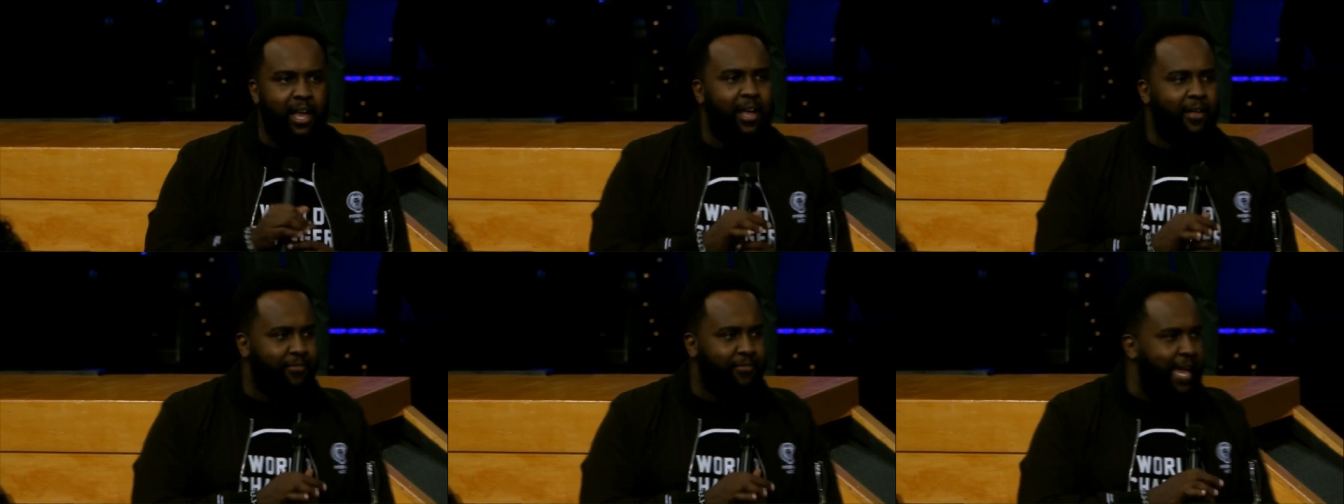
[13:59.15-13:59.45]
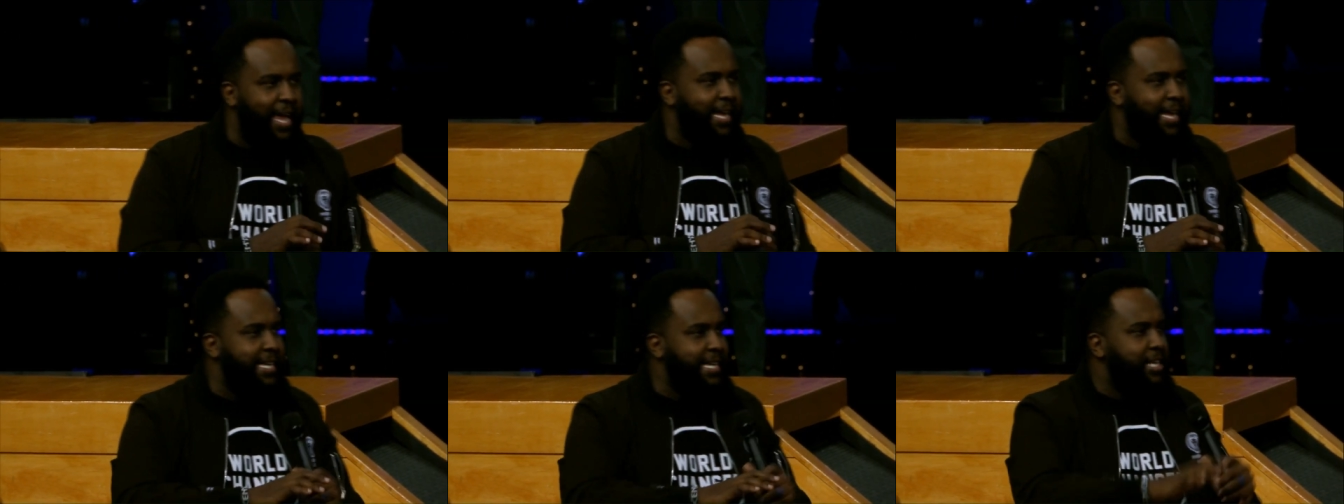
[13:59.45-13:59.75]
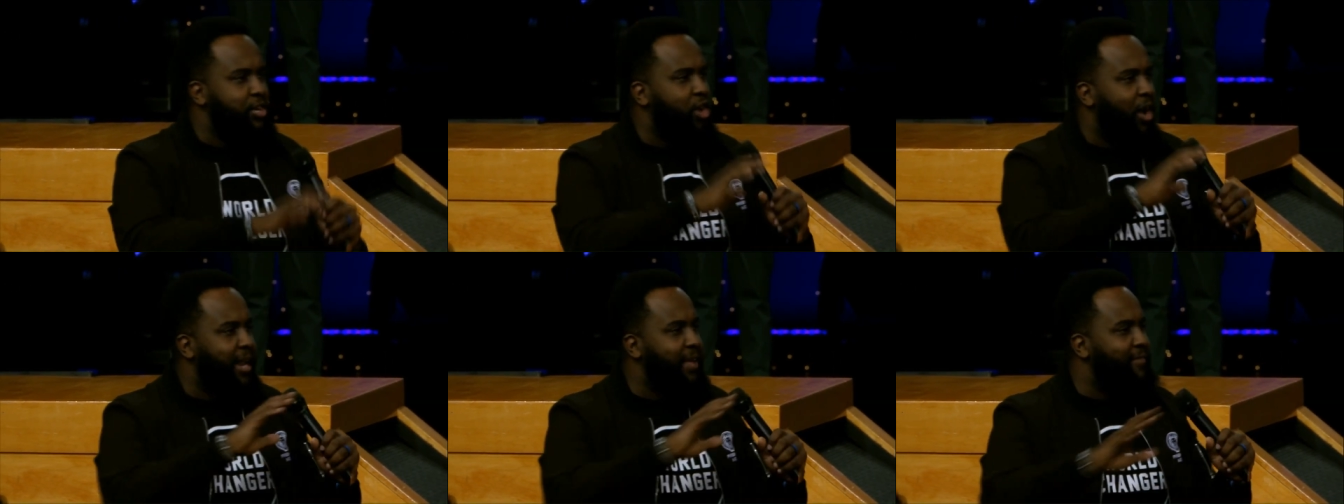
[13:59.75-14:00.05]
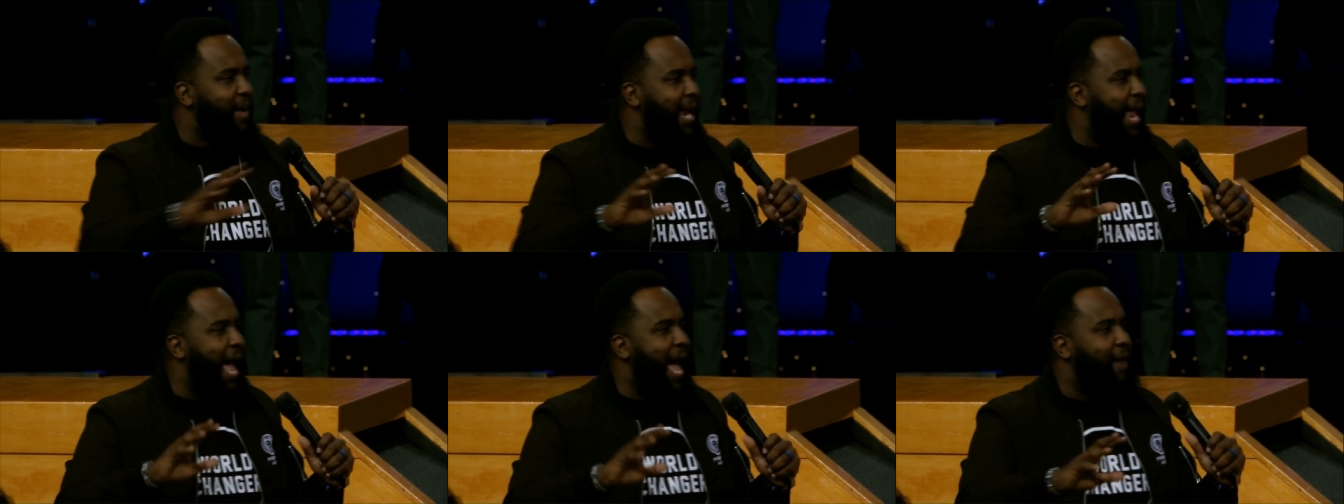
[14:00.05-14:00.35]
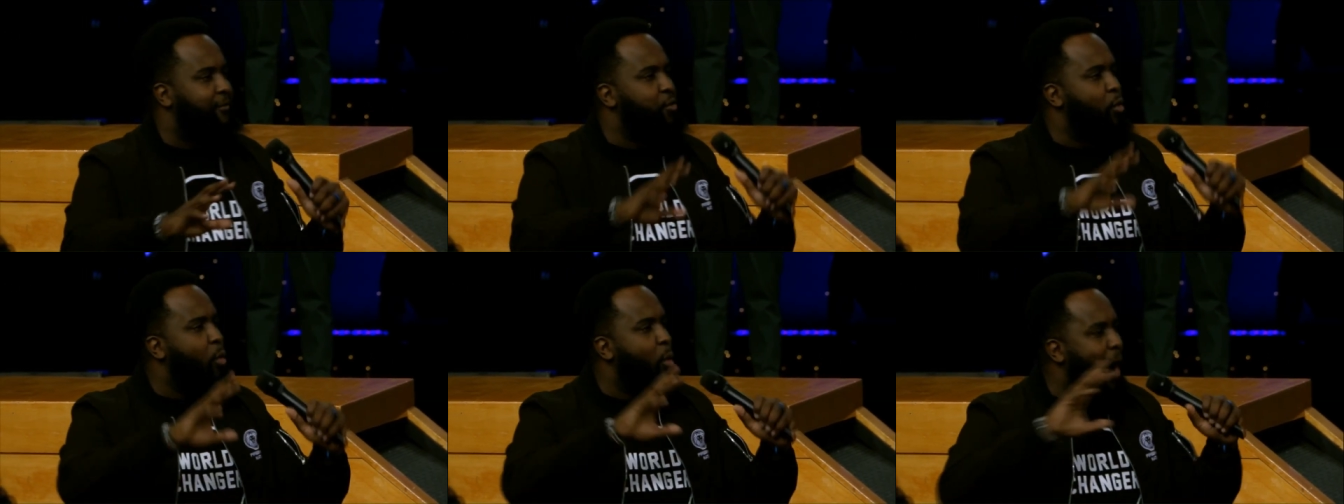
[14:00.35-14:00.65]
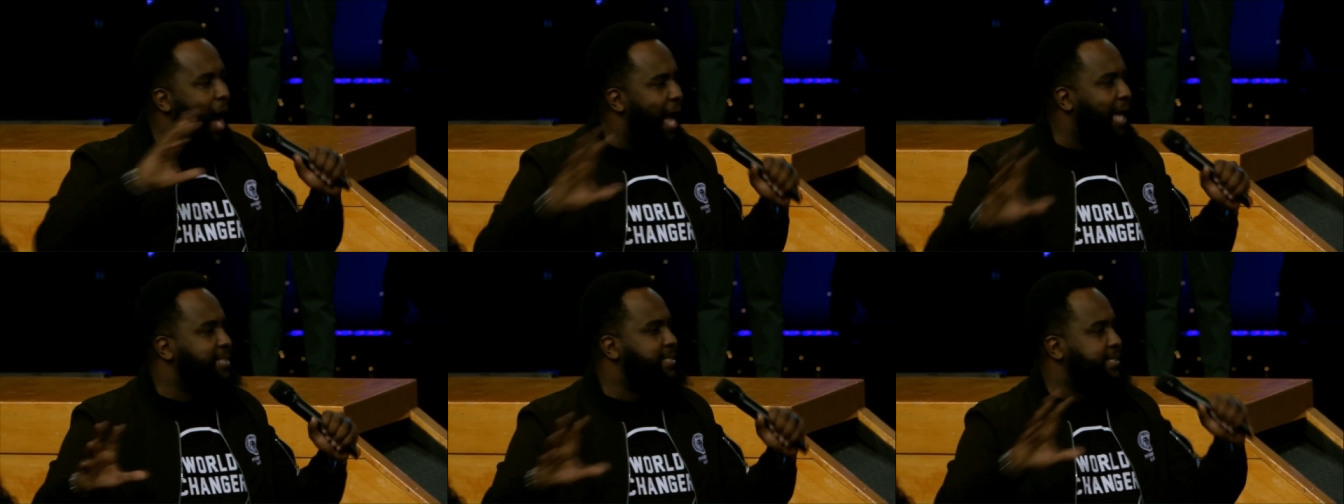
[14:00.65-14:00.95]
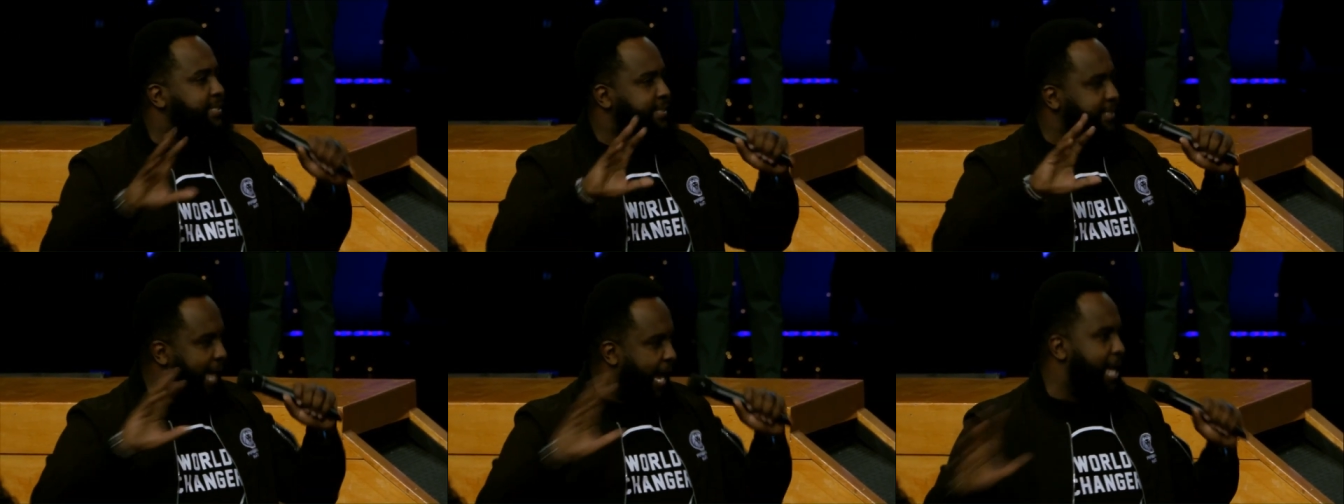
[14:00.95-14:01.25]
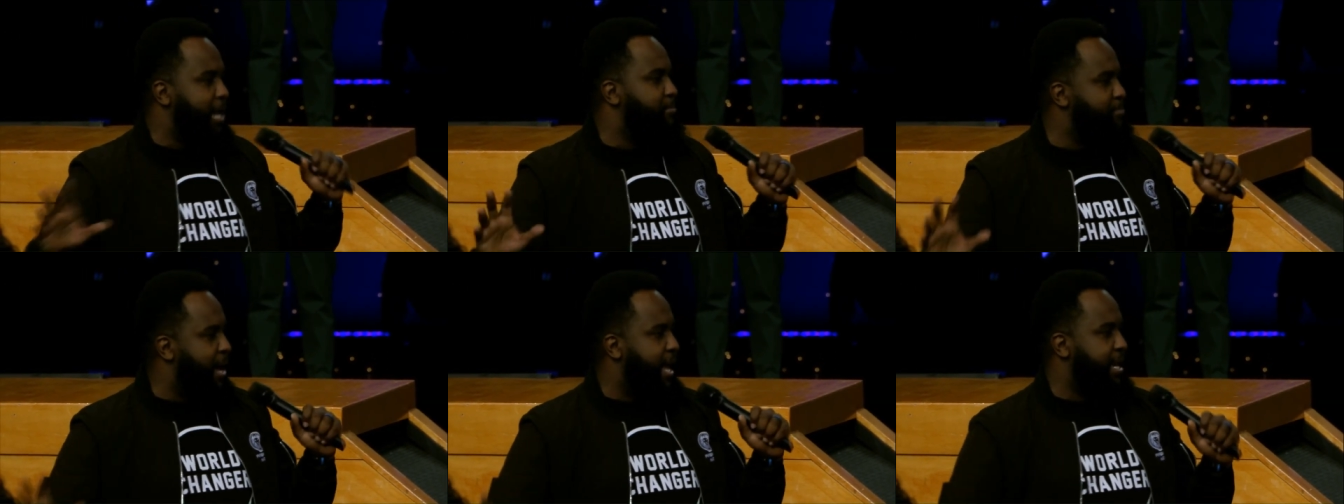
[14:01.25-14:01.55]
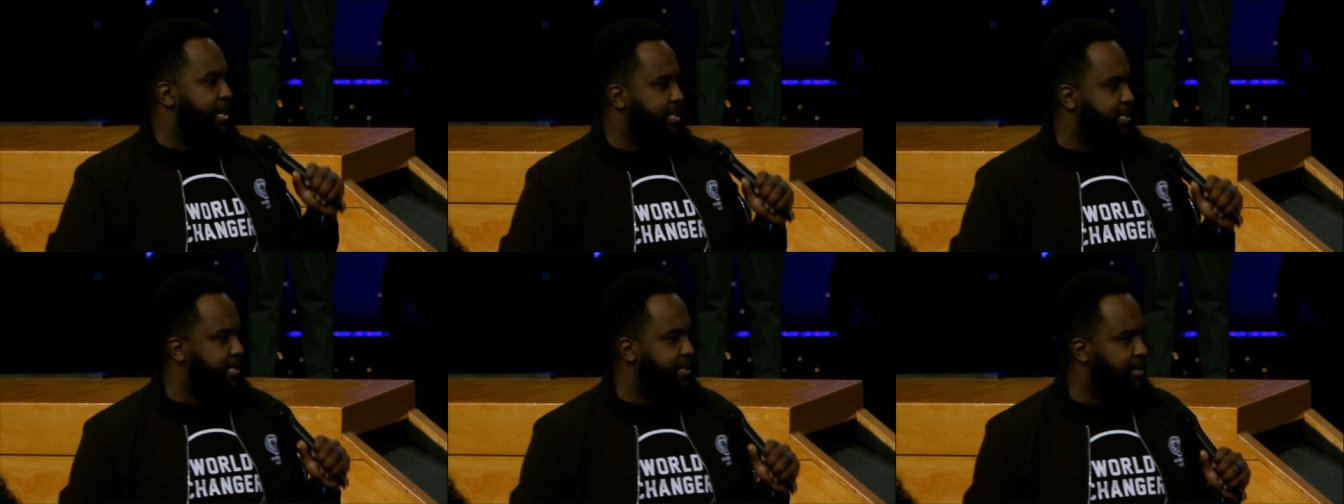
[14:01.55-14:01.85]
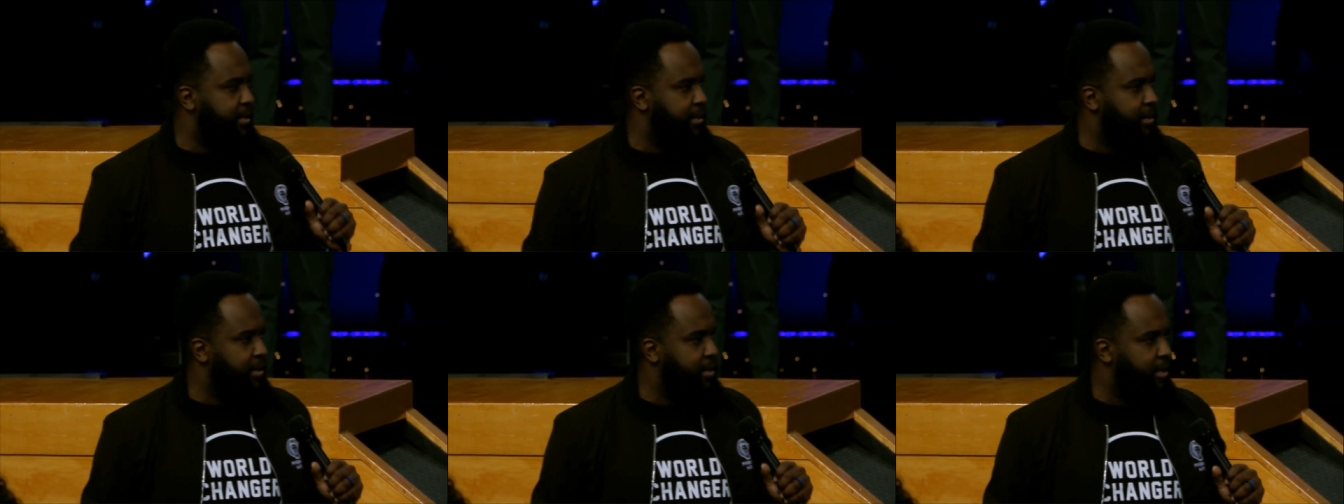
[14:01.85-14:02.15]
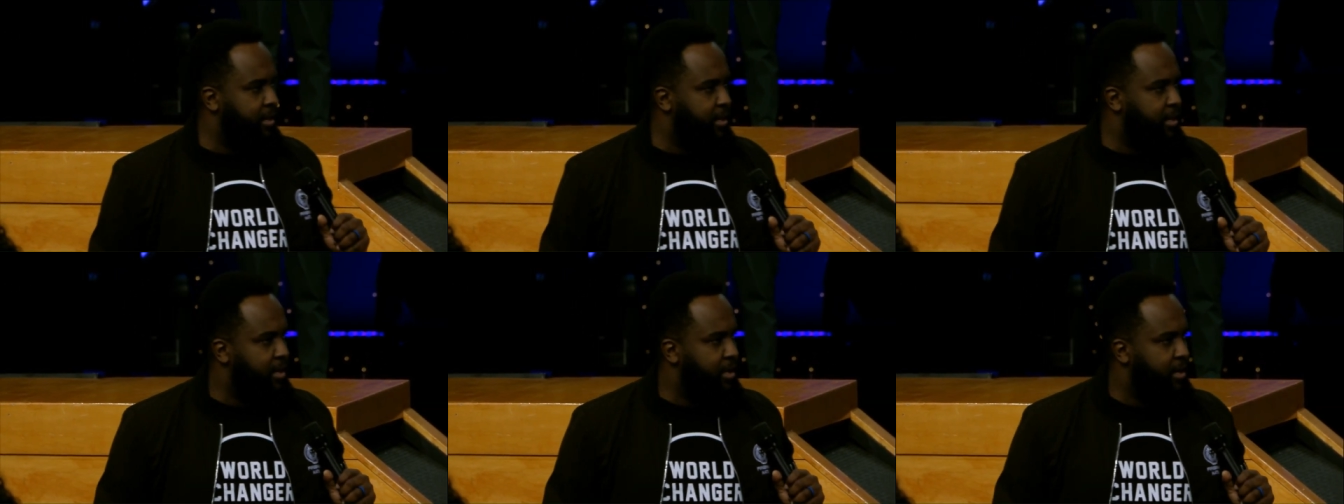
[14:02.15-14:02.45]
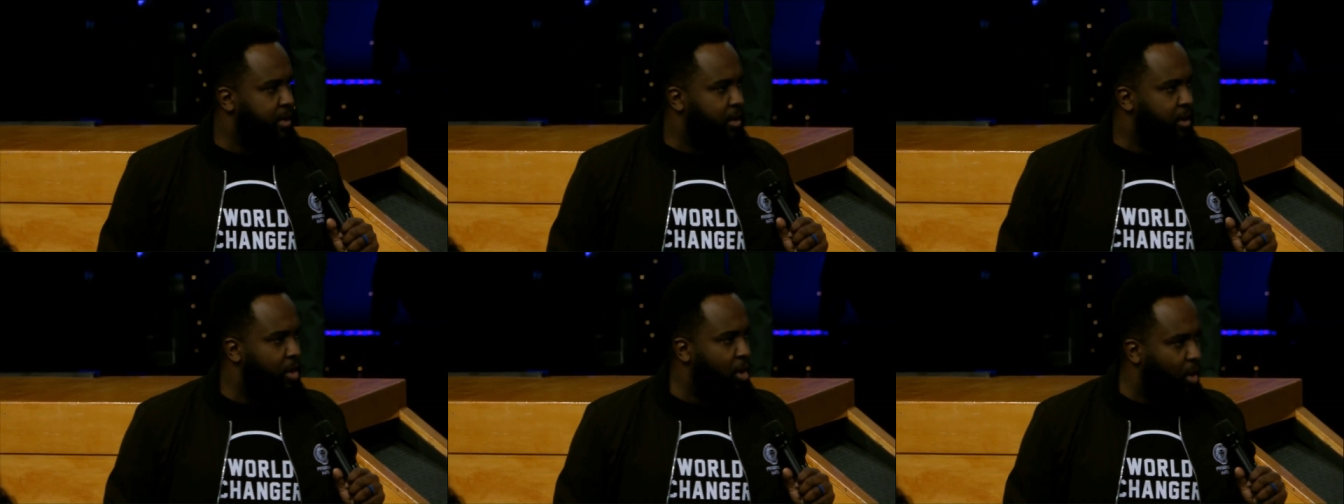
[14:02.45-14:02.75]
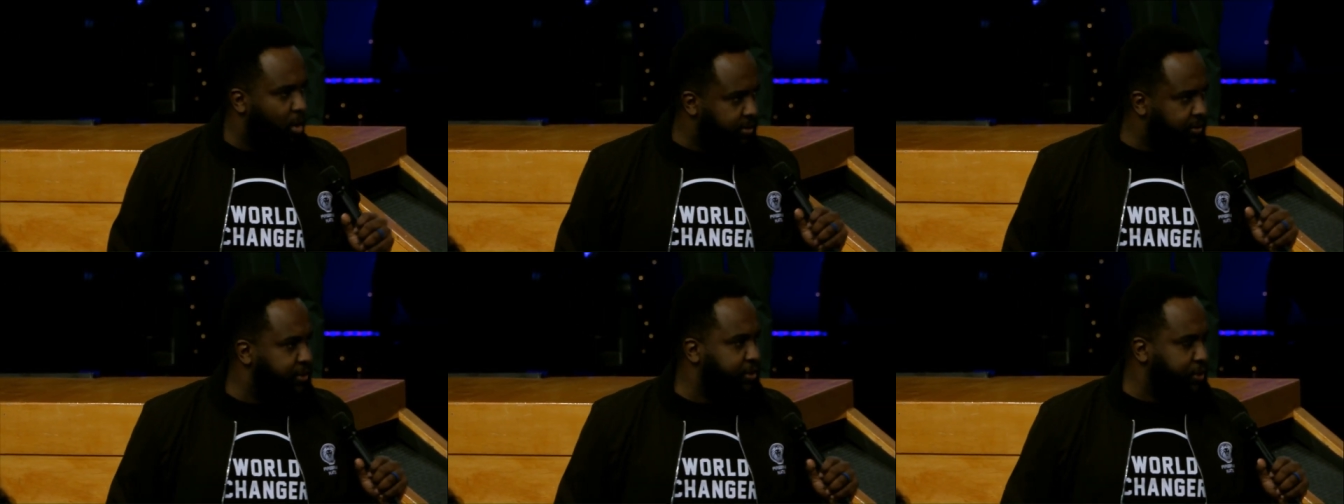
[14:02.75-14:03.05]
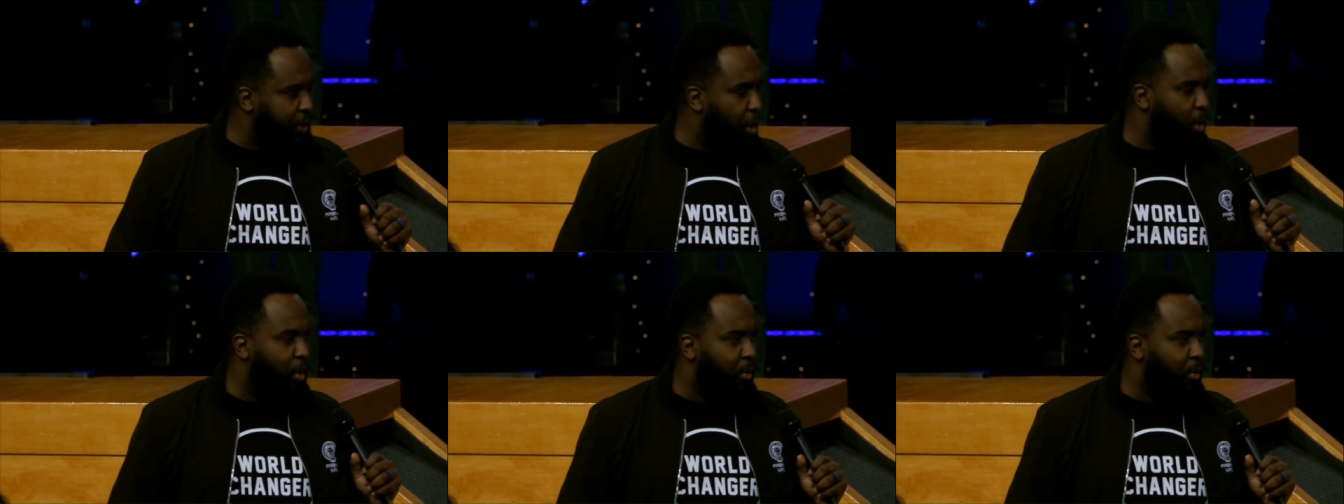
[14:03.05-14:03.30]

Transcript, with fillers: They did not even have one statement on soul